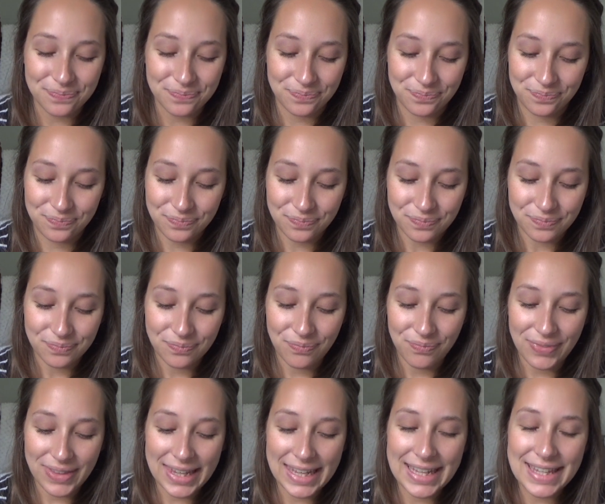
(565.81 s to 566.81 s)

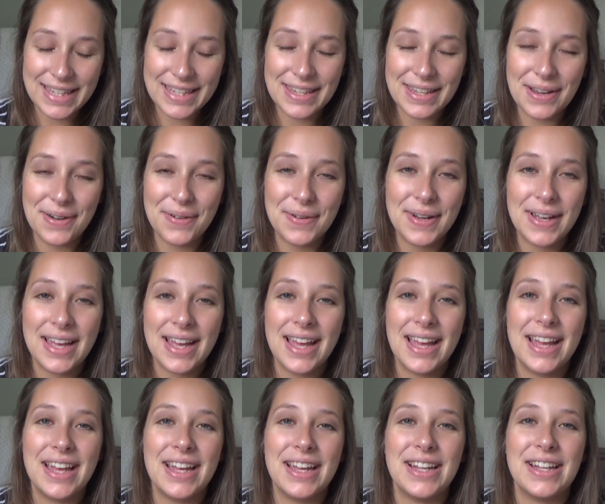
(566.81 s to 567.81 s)
And so
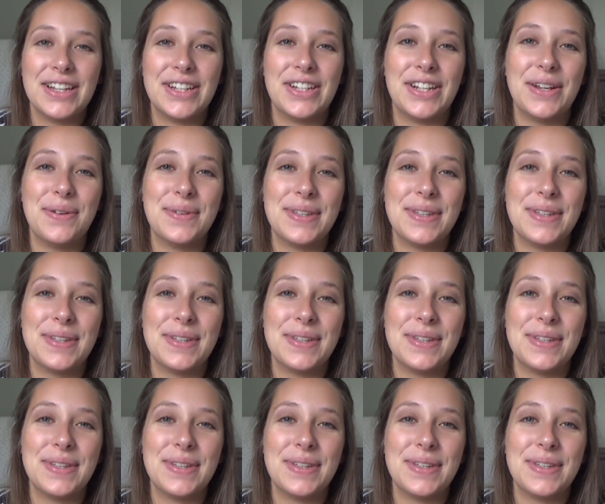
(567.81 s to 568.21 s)
she